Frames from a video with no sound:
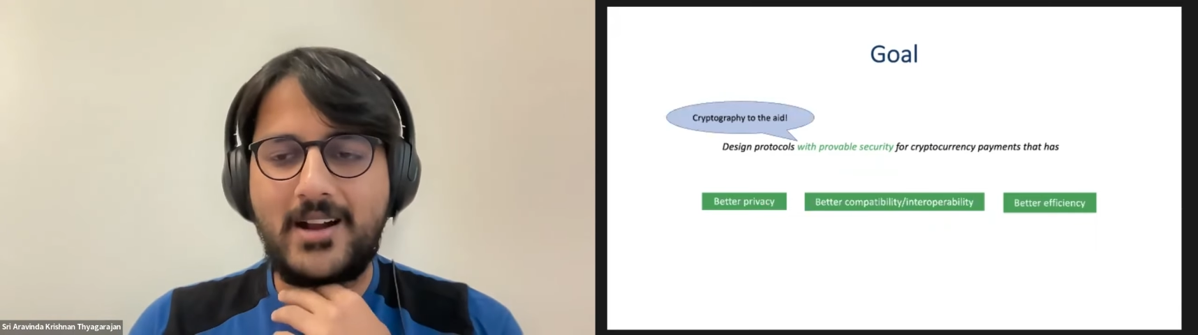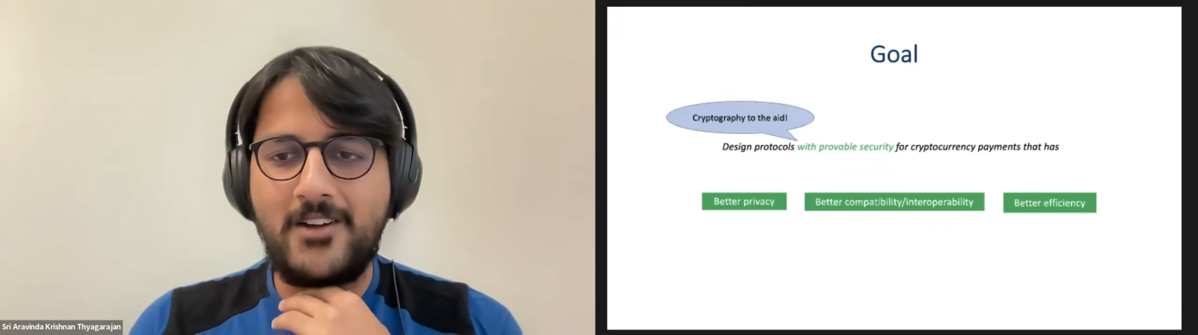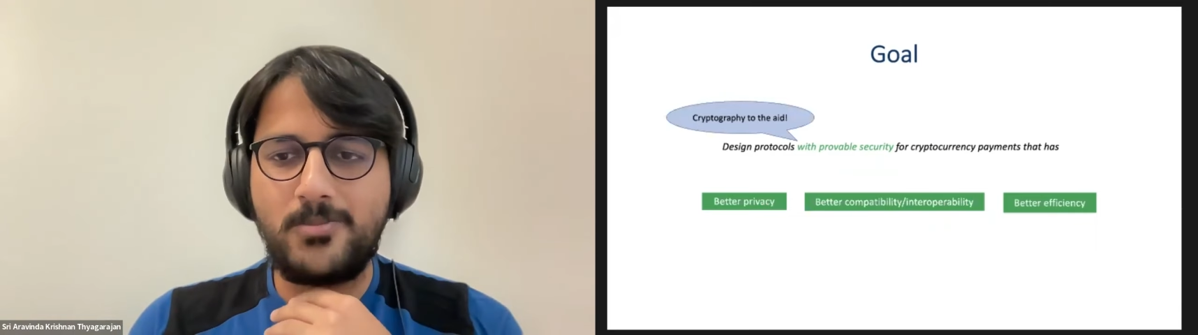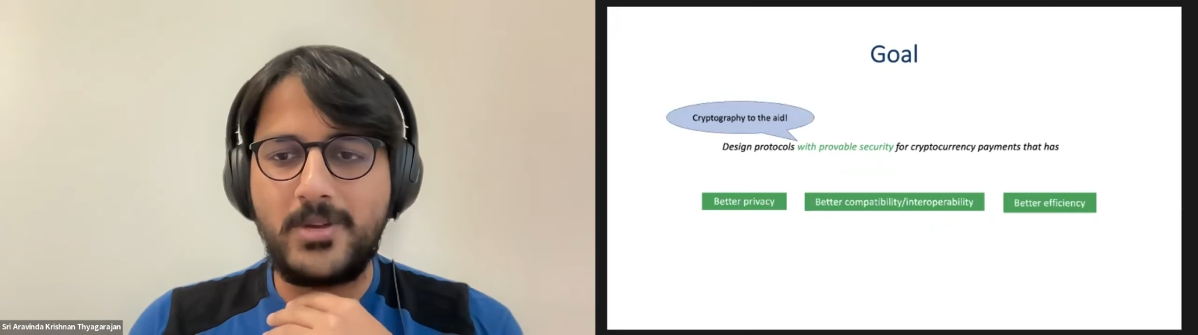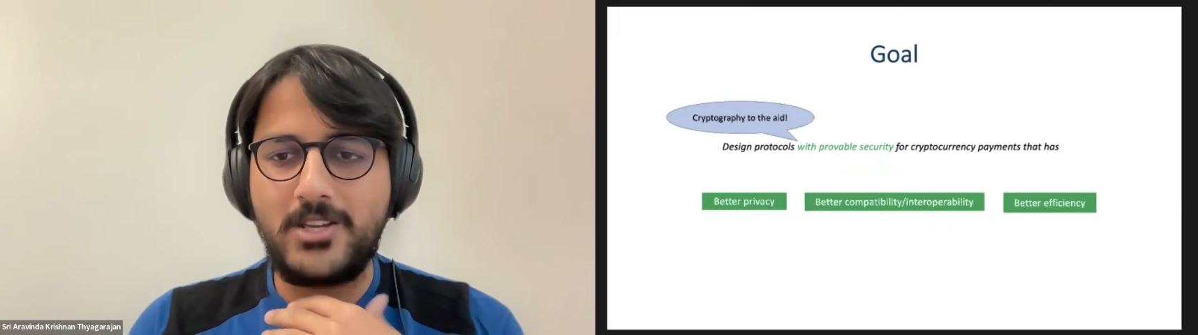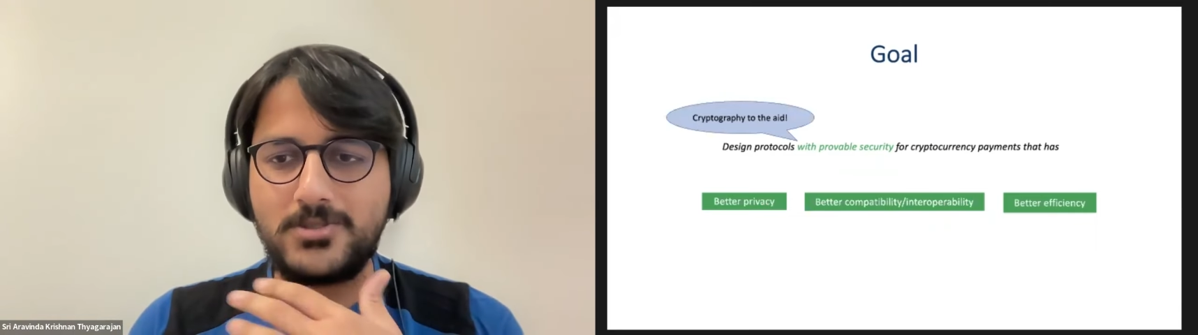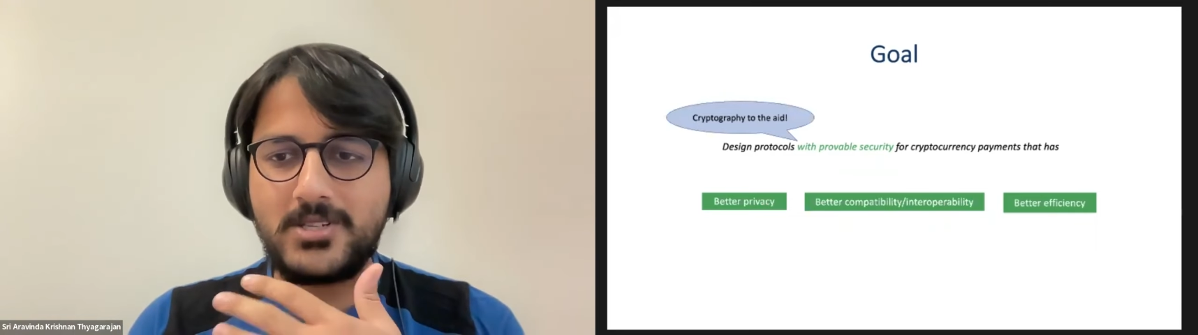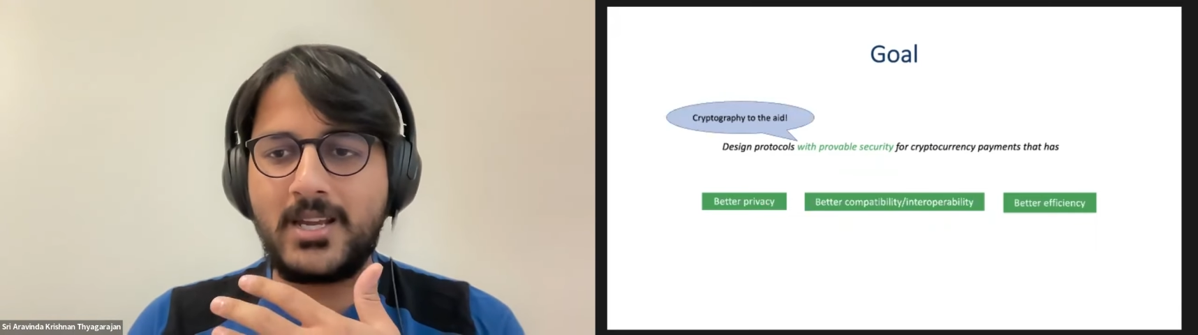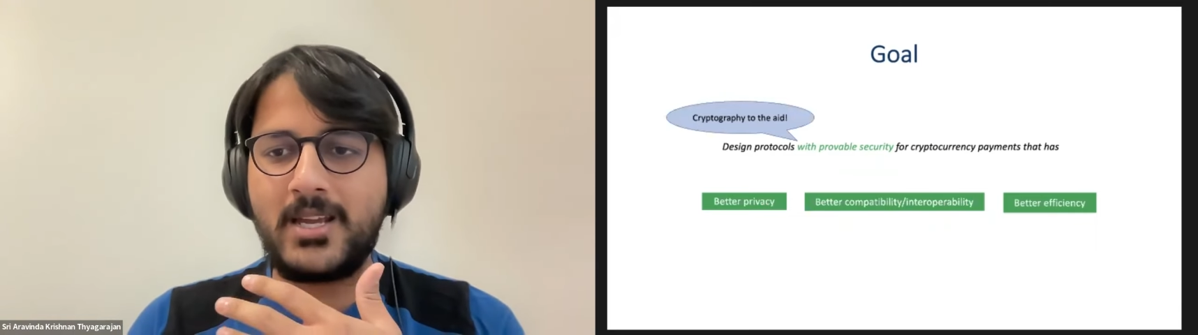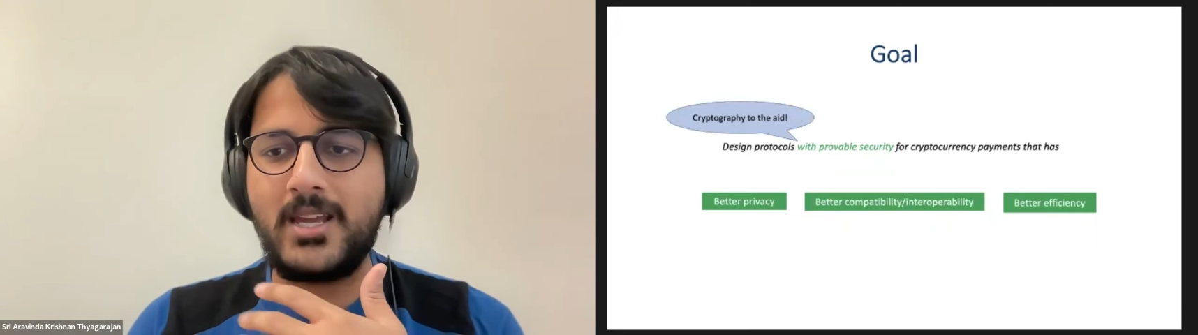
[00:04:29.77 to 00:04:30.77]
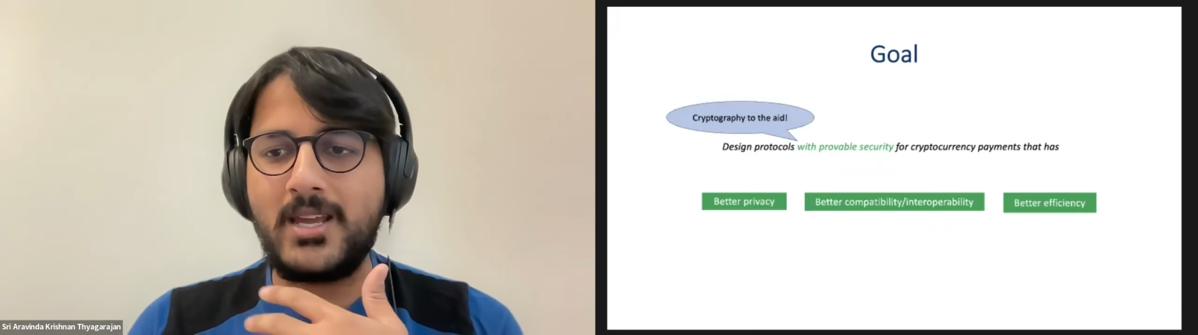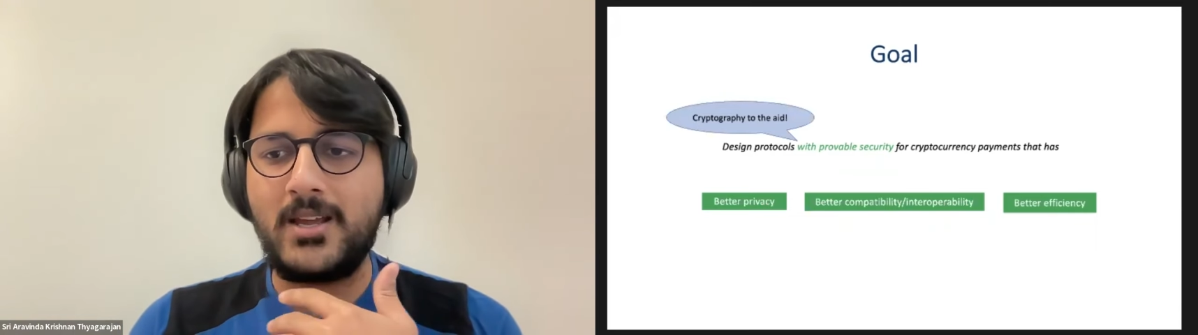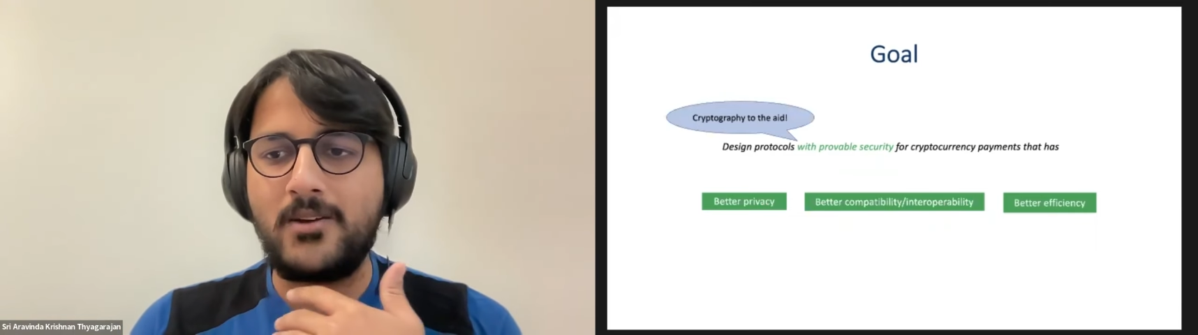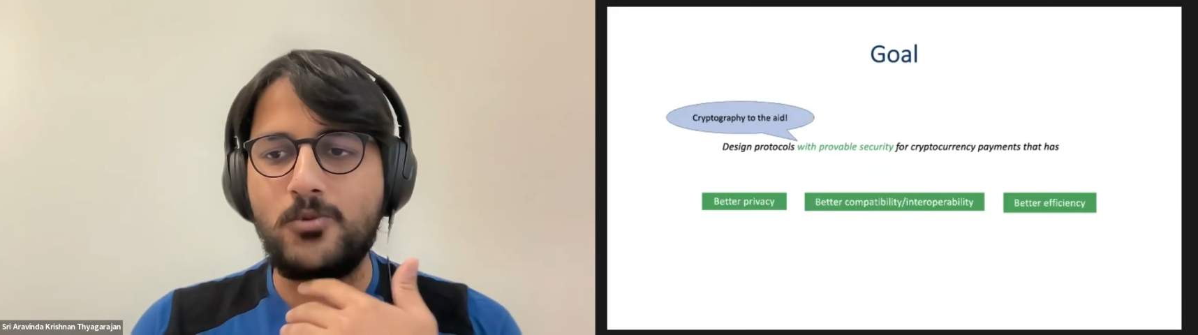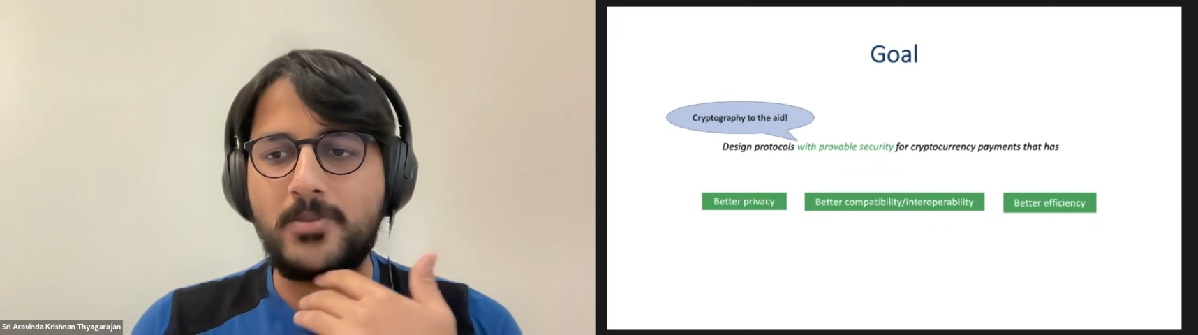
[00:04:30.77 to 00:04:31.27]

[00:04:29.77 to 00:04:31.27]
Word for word: I would be using uh,